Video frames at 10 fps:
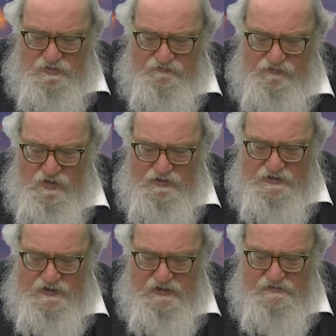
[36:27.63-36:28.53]
But for
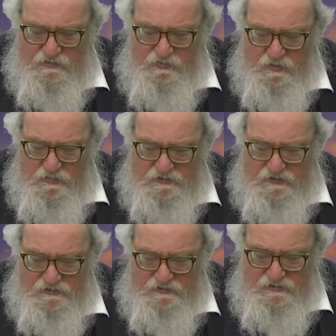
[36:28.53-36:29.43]
all intents and
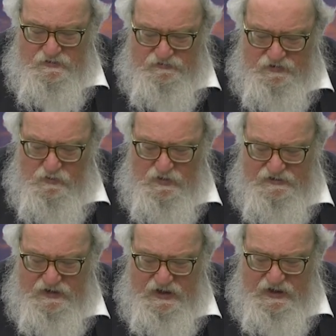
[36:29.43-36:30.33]
purposes, there still
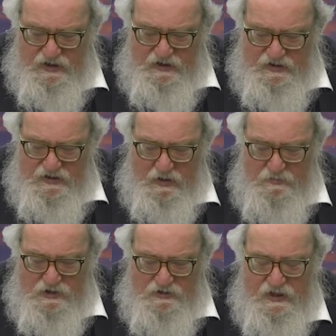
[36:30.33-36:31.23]
was a king, a
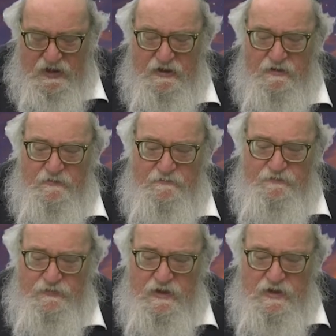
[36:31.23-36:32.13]
nominal king.
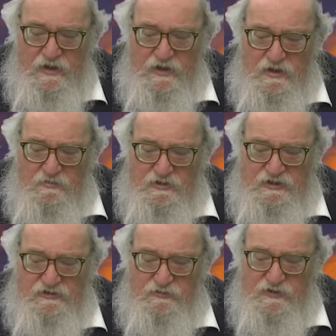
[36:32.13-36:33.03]

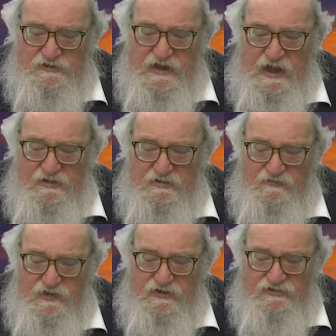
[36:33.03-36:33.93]
But this was the
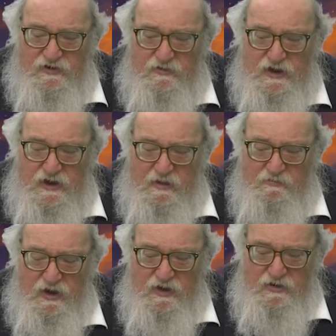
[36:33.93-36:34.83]
end of the Assyrian
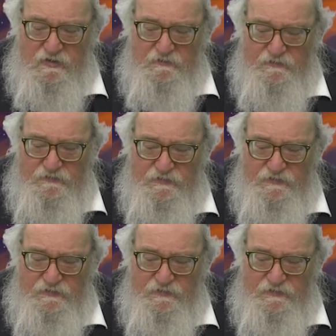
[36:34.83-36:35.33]
Empire.